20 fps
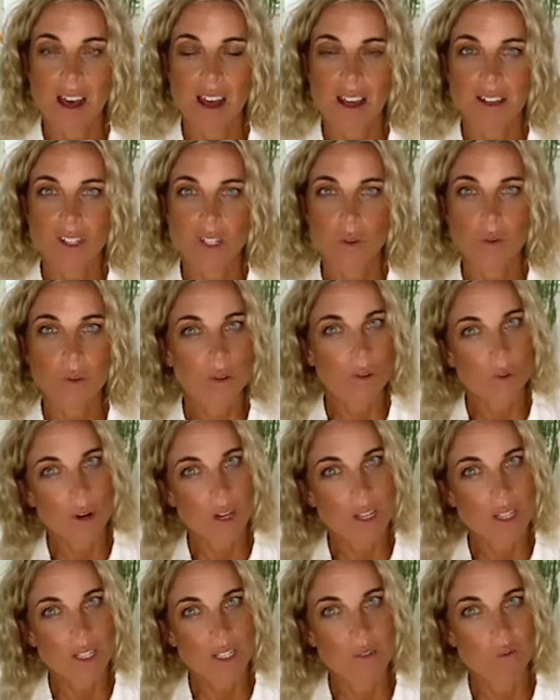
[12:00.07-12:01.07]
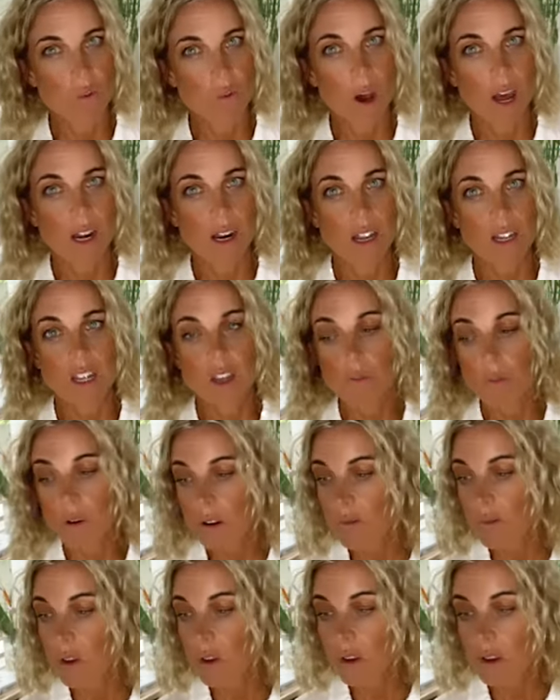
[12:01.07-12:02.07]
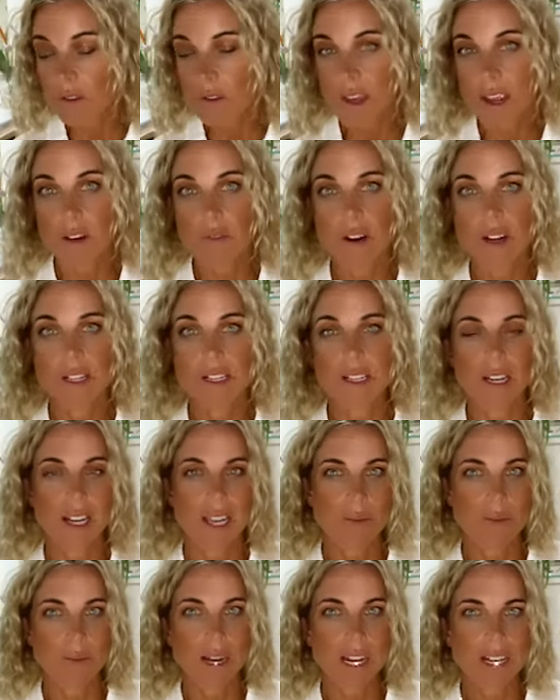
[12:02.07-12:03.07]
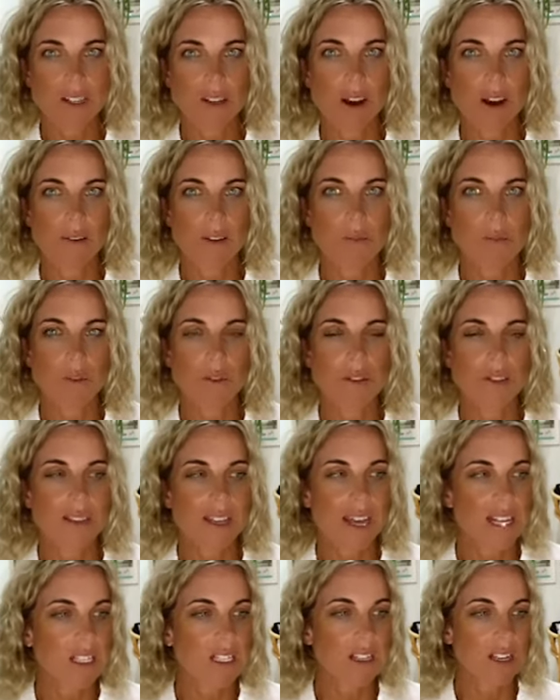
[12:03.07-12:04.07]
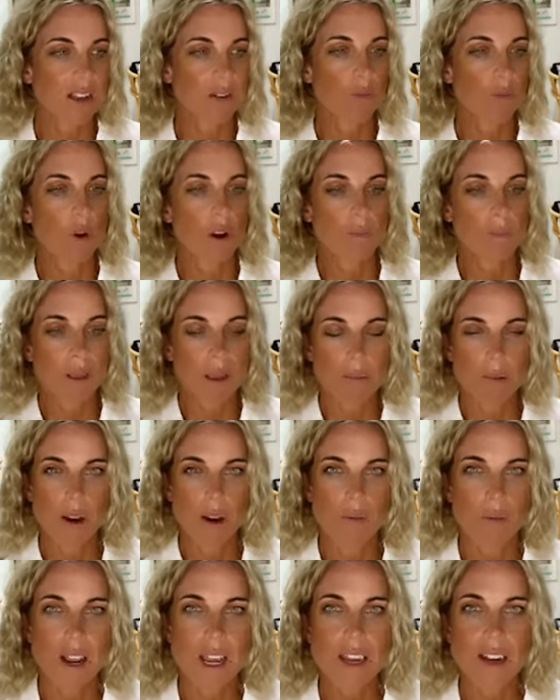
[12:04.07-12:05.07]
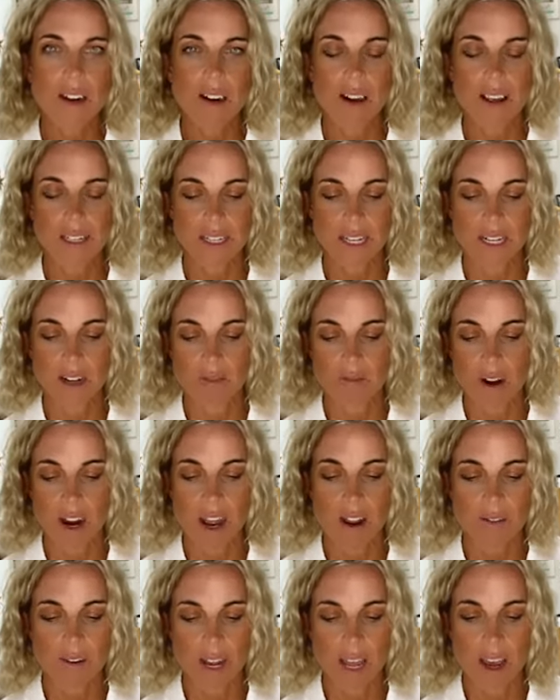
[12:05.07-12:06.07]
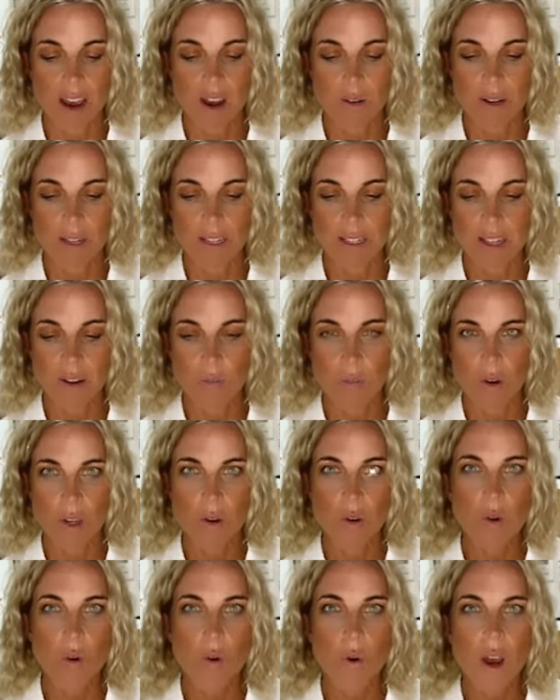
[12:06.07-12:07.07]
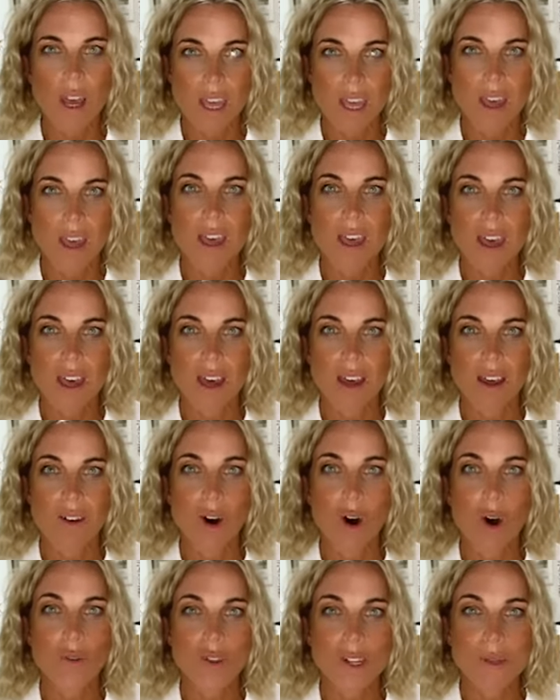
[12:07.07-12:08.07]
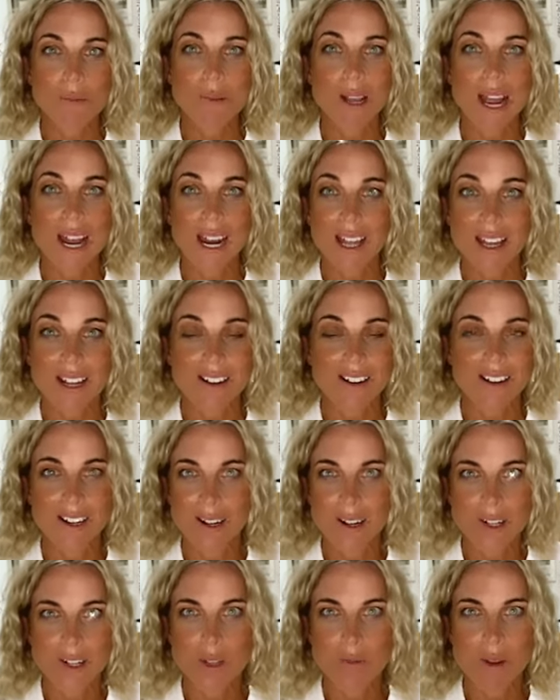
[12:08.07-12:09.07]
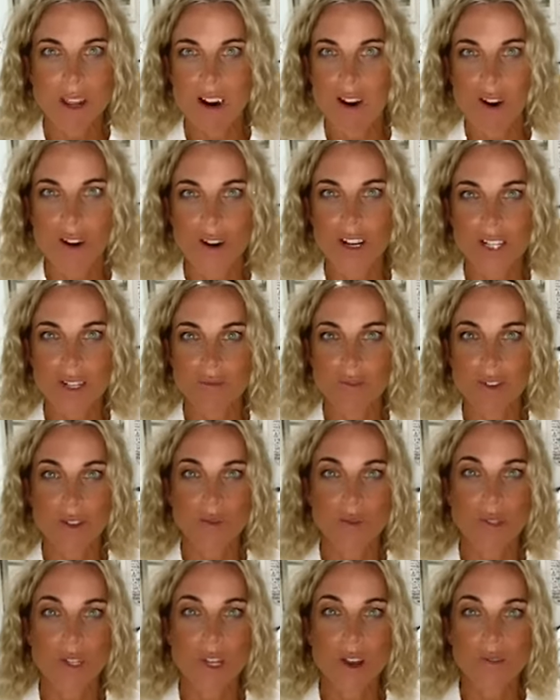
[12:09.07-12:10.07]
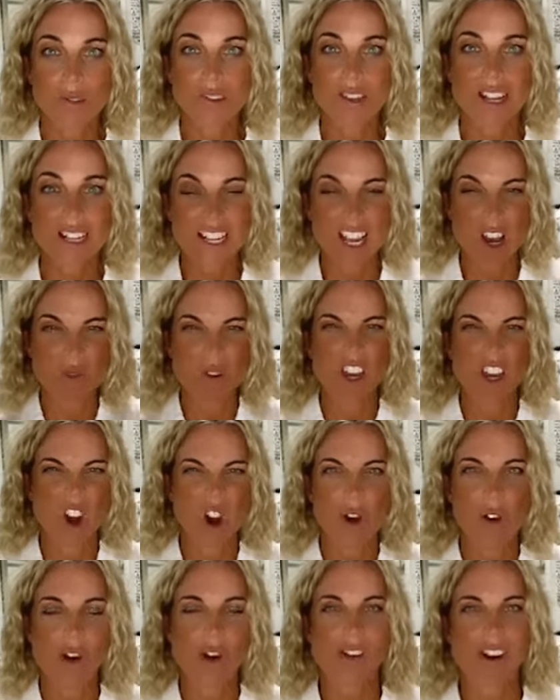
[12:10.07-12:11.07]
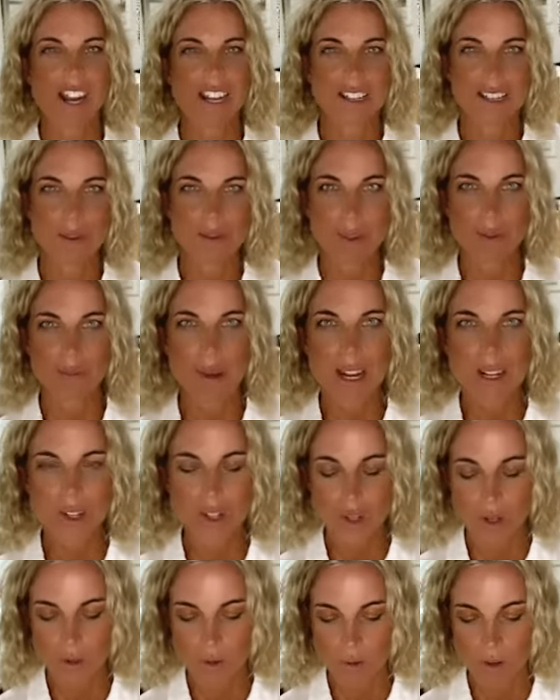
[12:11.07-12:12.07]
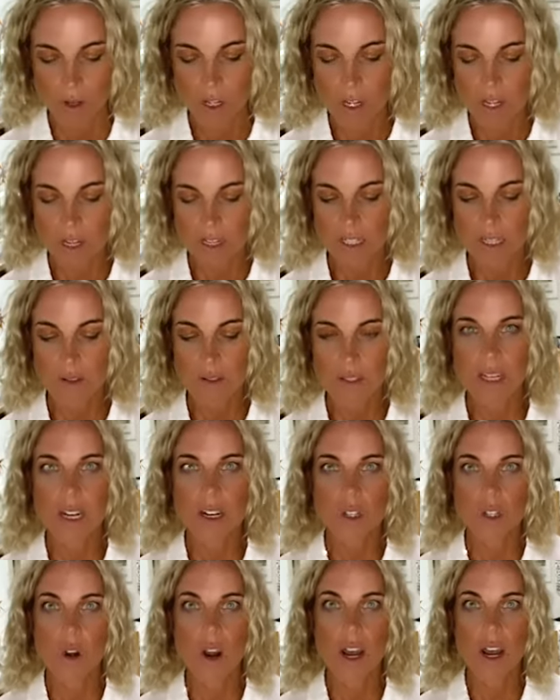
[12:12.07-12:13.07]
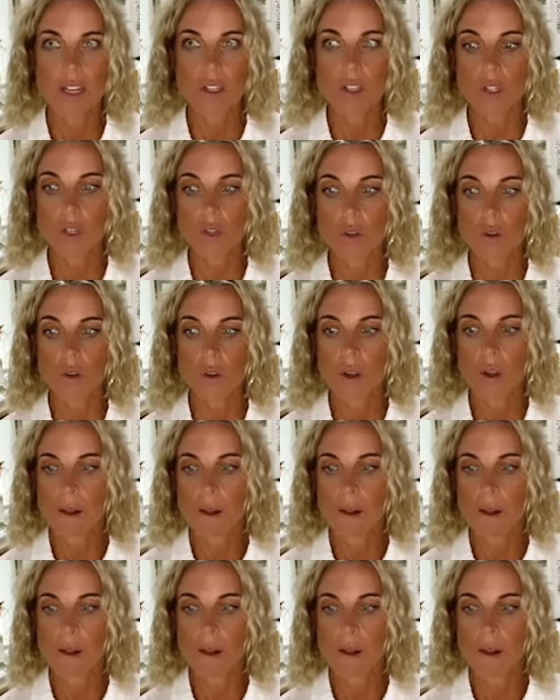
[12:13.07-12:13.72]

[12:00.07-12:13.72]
to an audience of one. And you would have heard that recently many times because that's what people are recognizing around now is that we all are here on this planet to be our own individual selves. And that's how we co-create something magical. So instead of trying to